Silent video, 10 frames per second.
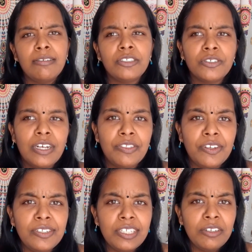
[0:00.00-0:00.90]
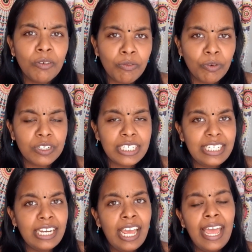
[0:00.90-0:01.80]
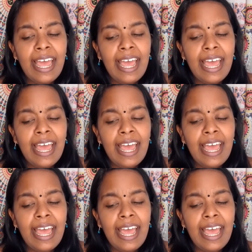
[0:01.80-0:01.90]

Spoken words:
was around 13 or 14.